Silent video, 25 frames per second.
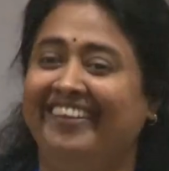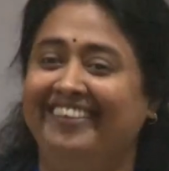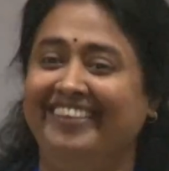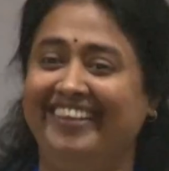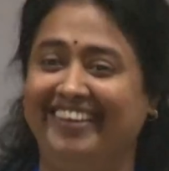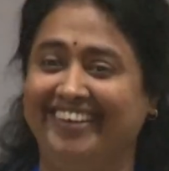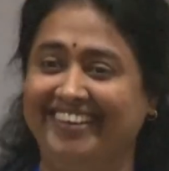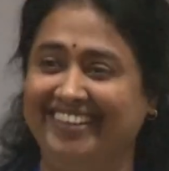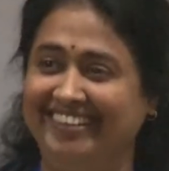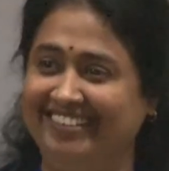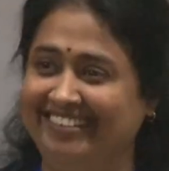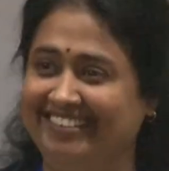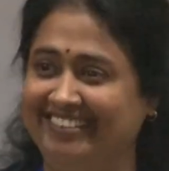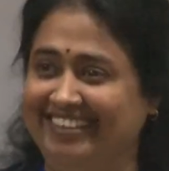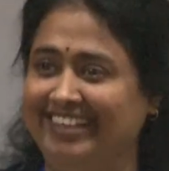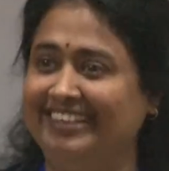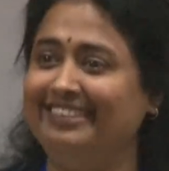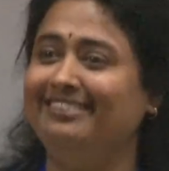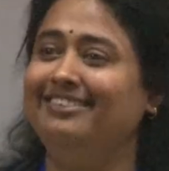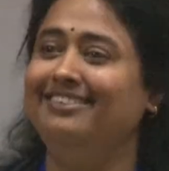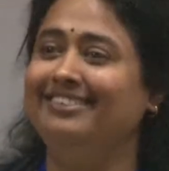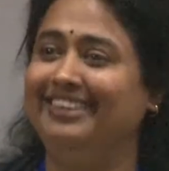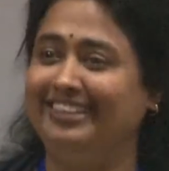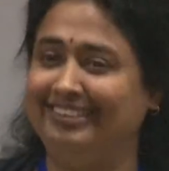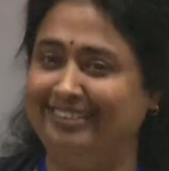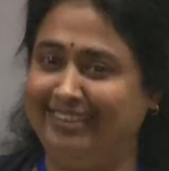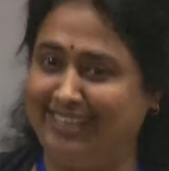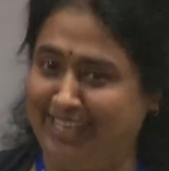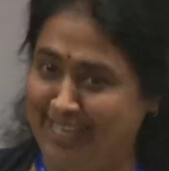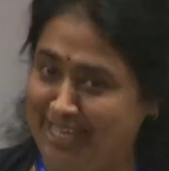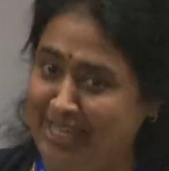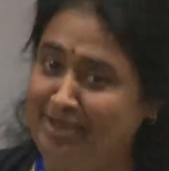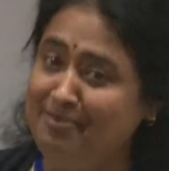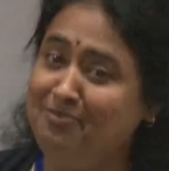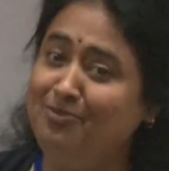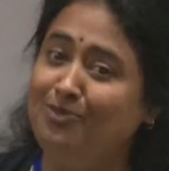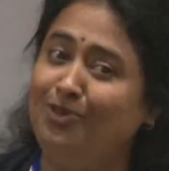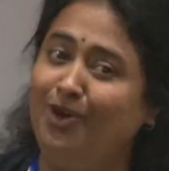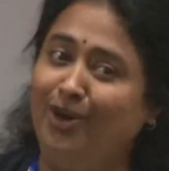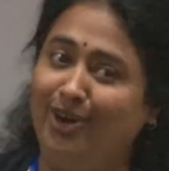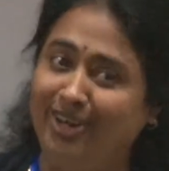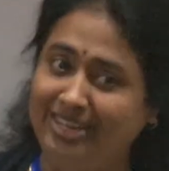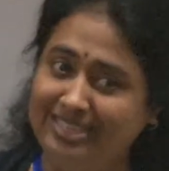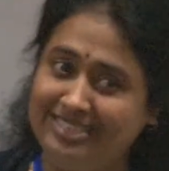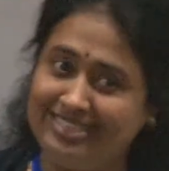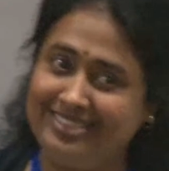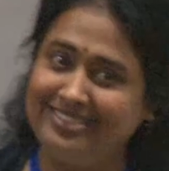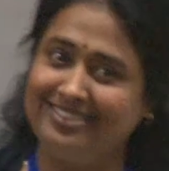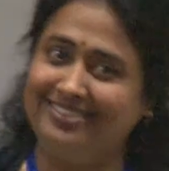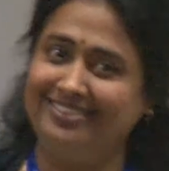the, the, the theme
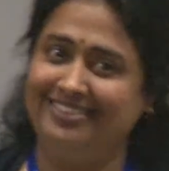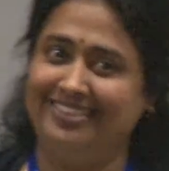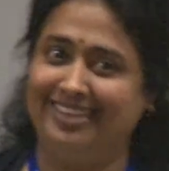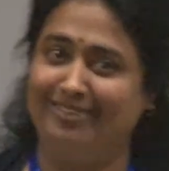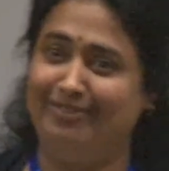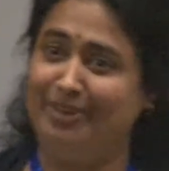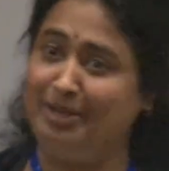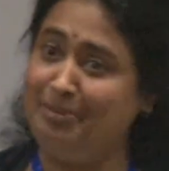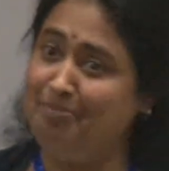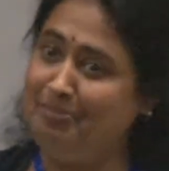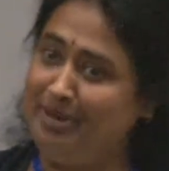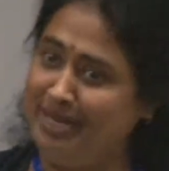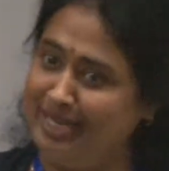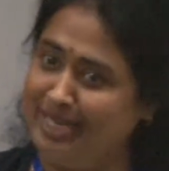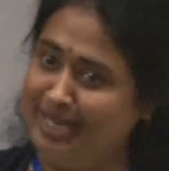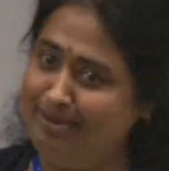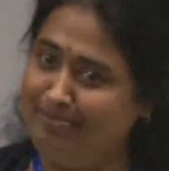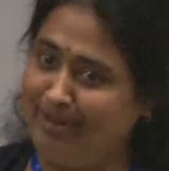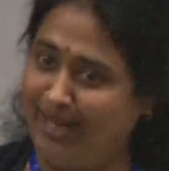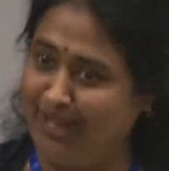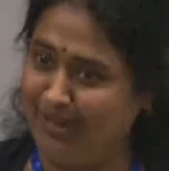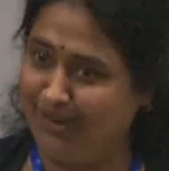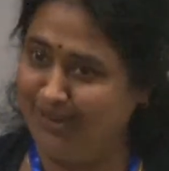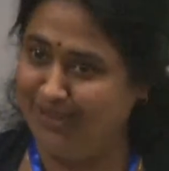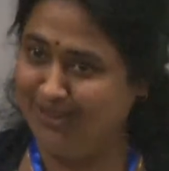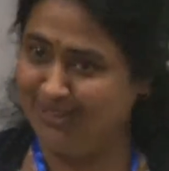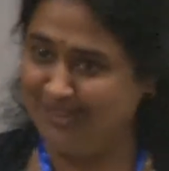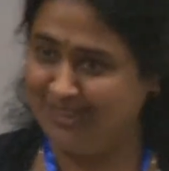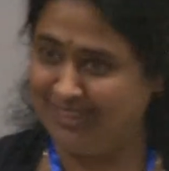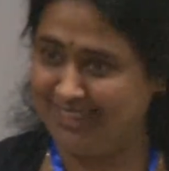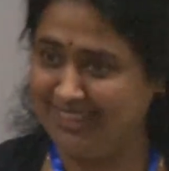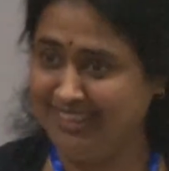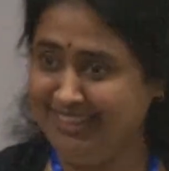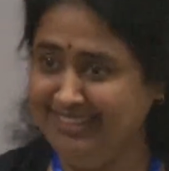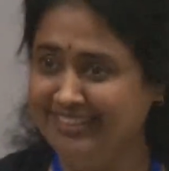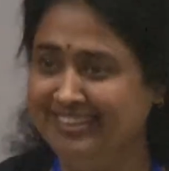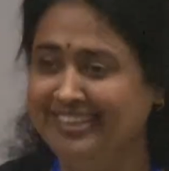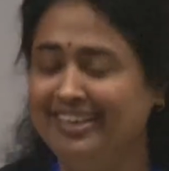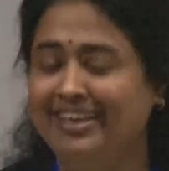was developmental biology